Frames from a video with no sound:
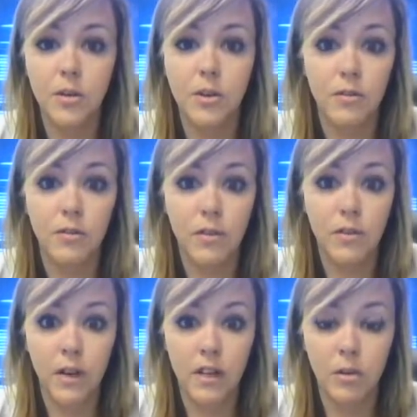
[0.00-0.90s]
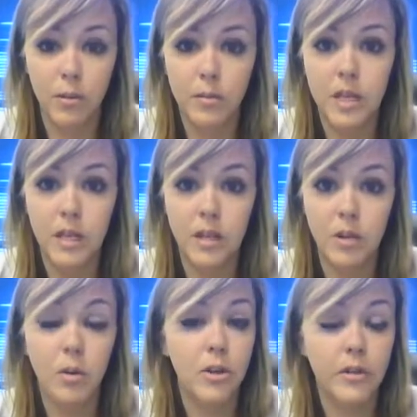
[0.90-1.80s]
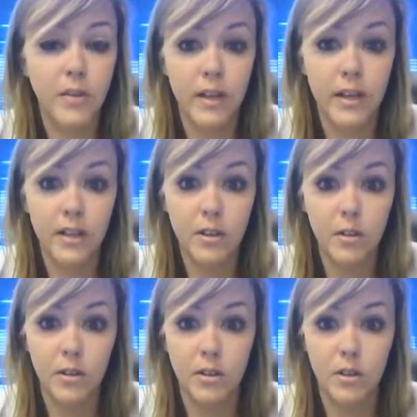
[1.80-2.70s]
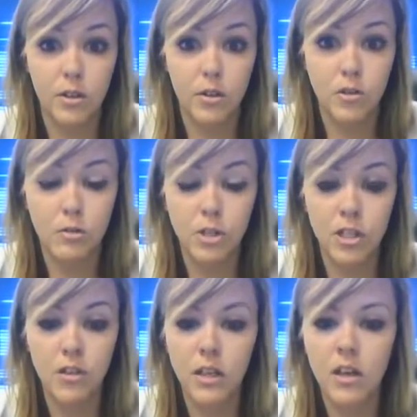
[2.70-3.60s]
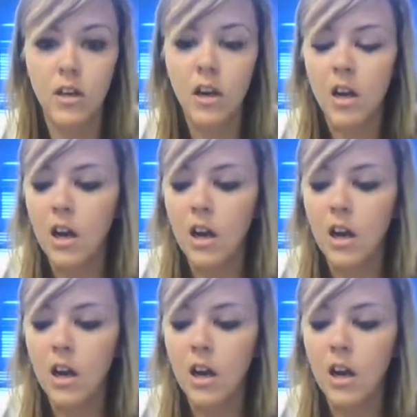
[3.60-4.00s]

You can find it on the website, or you can find it on the YouTube channel here.